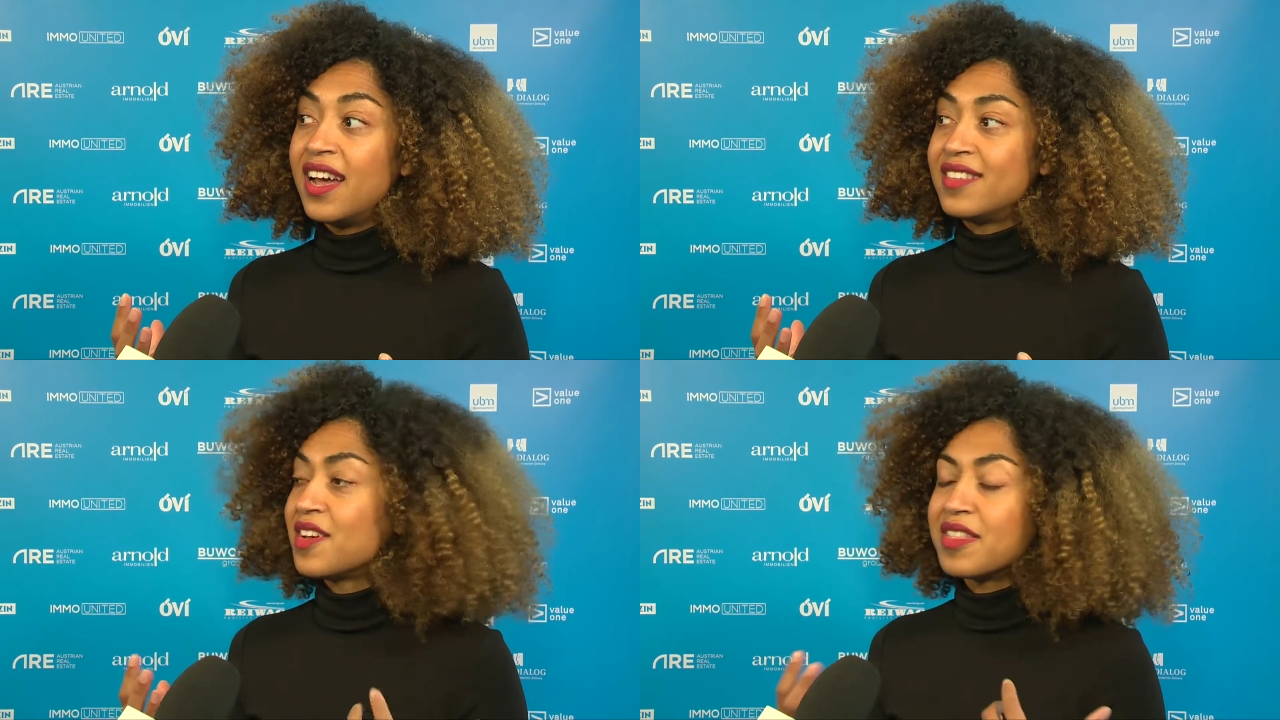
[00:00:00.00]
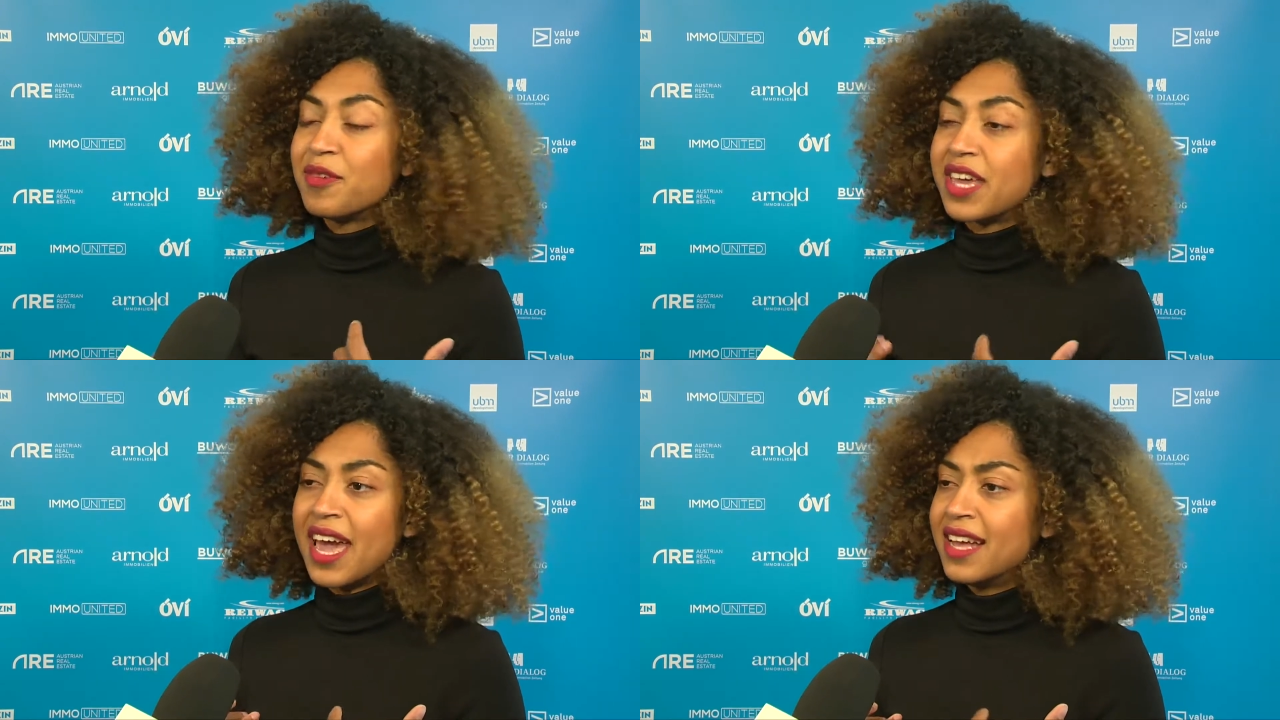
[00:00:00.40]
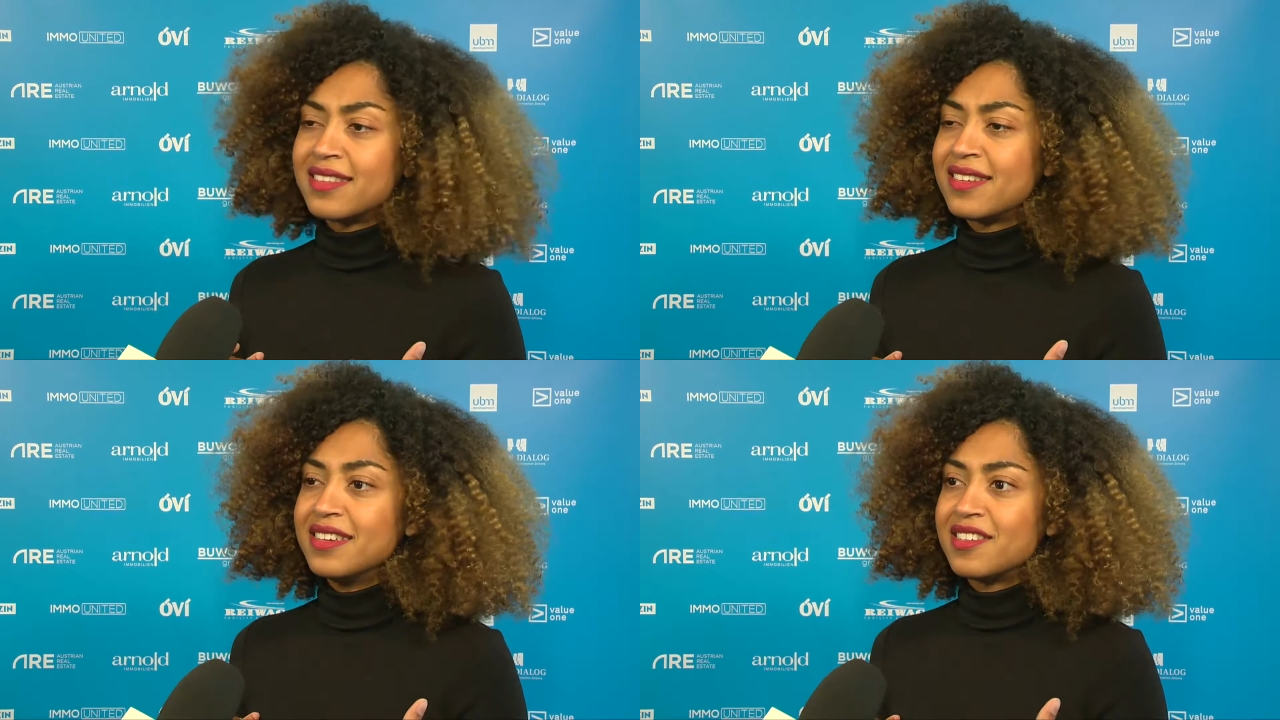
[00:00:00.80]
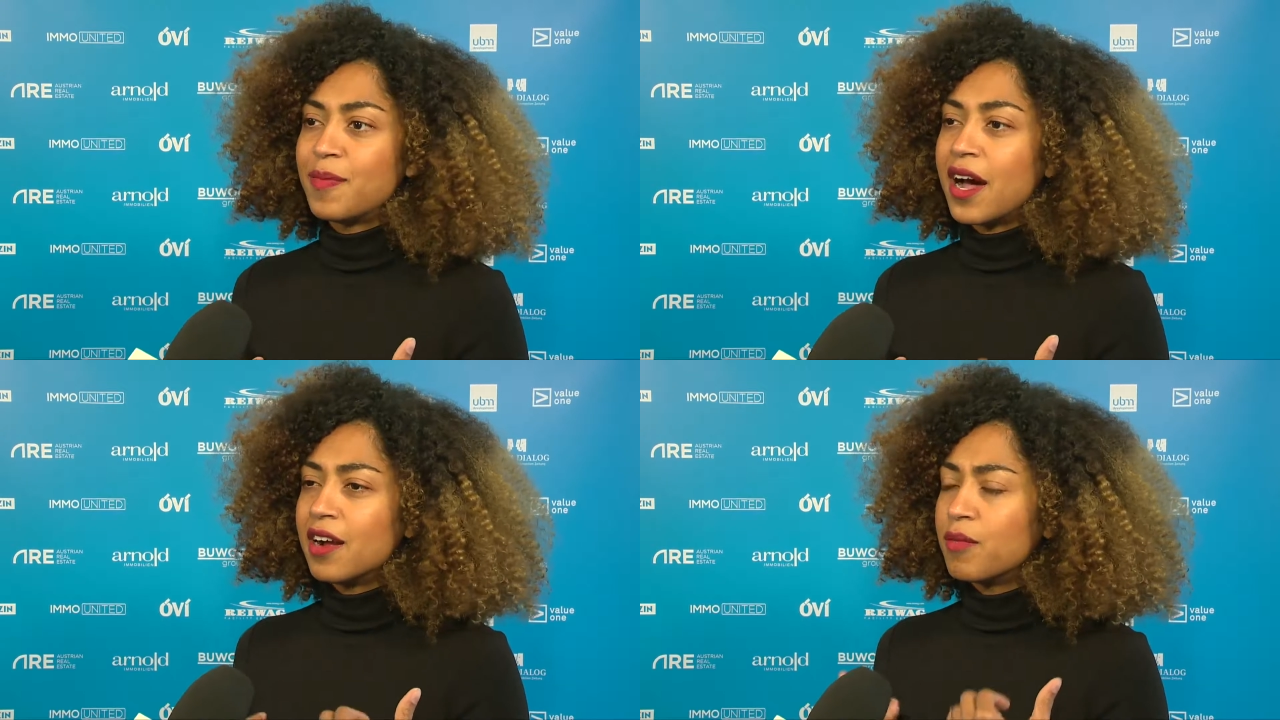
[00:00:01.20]
It's not that we can't
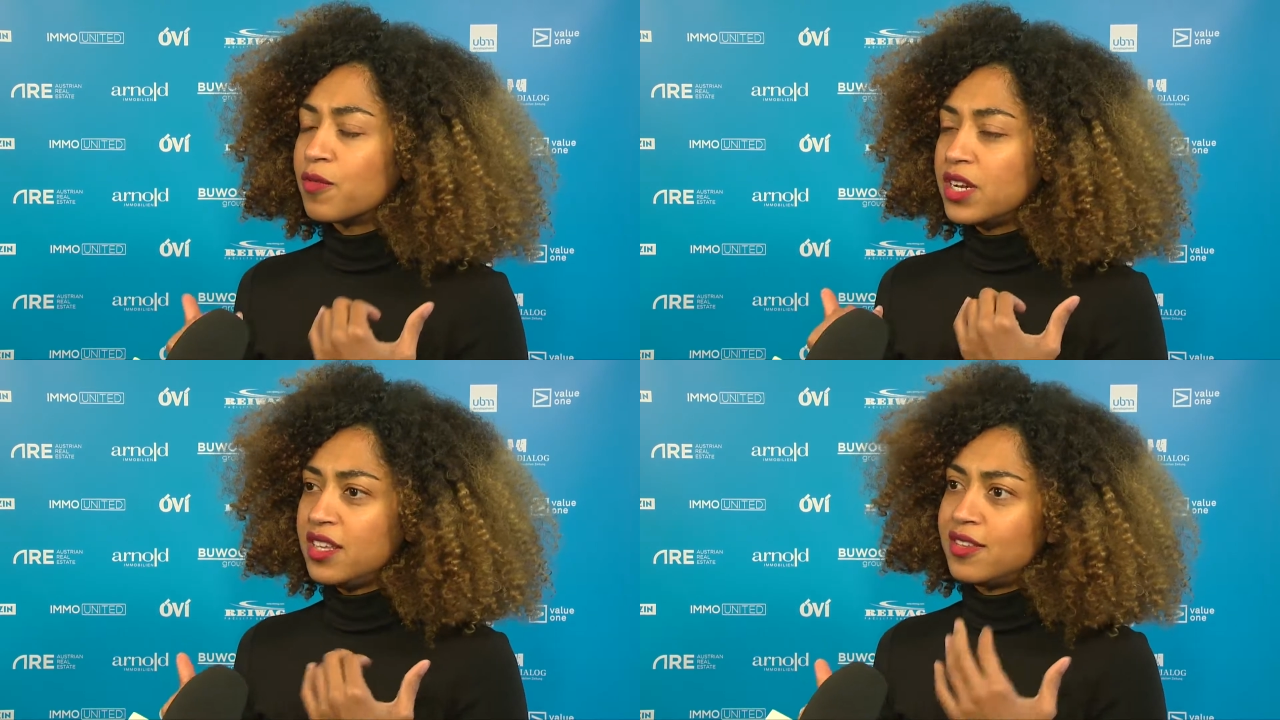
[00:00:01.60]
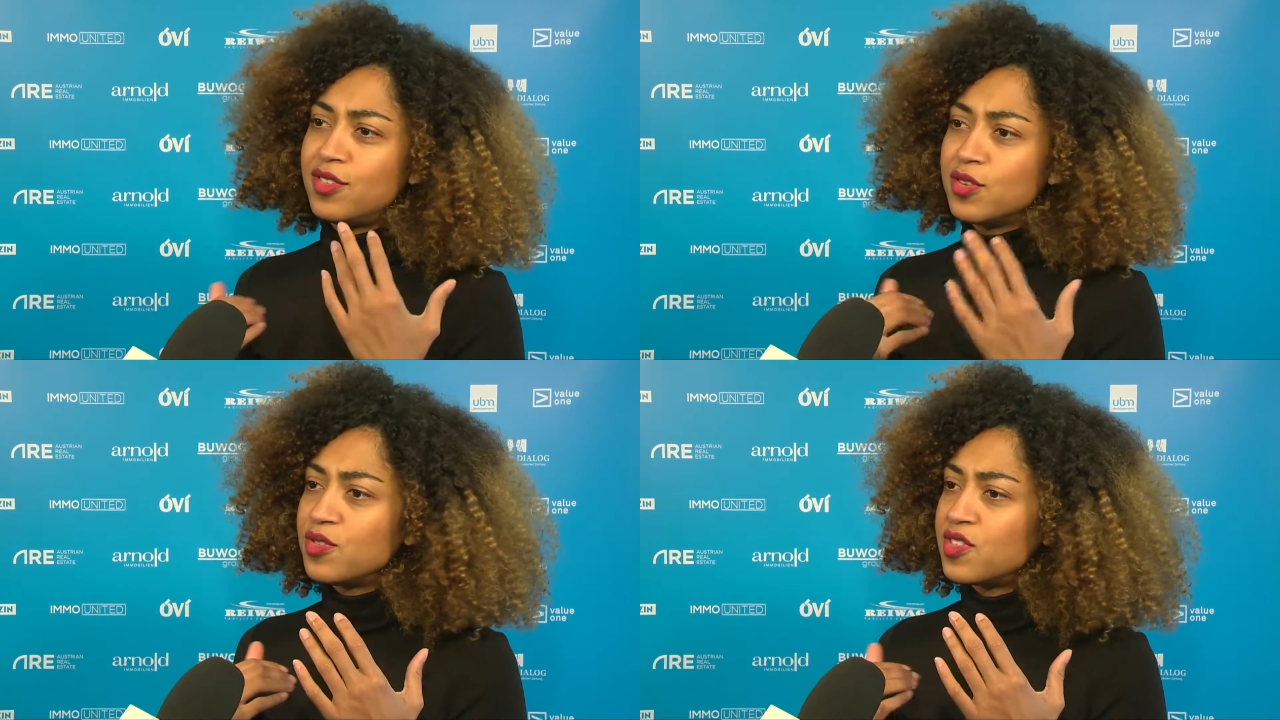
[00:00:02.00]
aspire, but we need to do